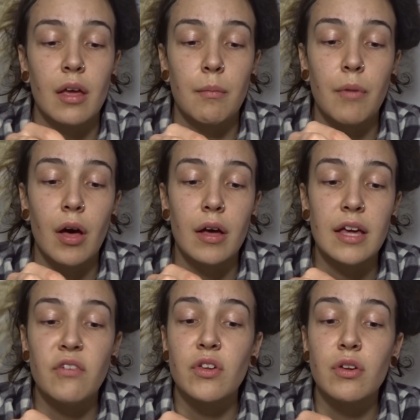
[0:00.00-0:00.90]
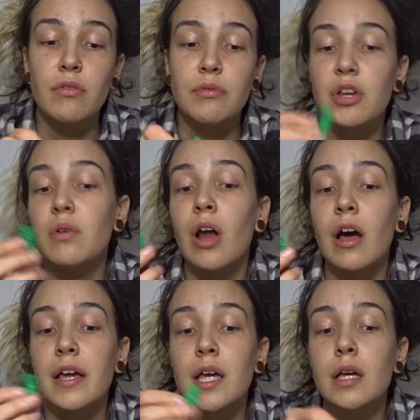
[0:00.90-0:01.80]
But if you do
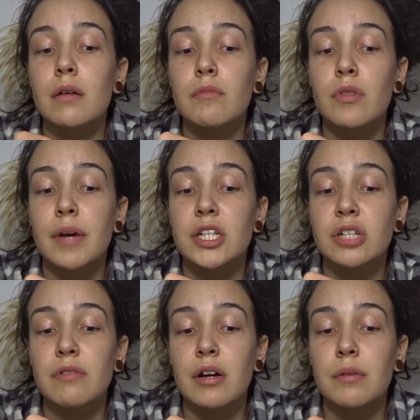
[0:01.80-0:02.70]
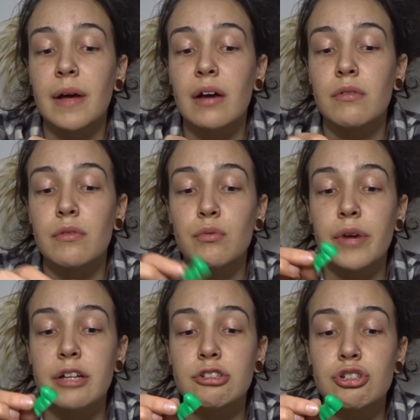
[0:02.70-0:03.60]
like the Magic Roundabout,
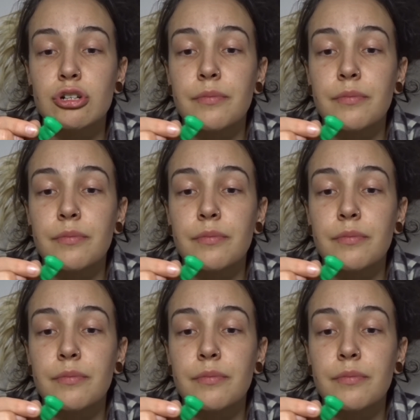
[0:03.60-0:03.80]
which,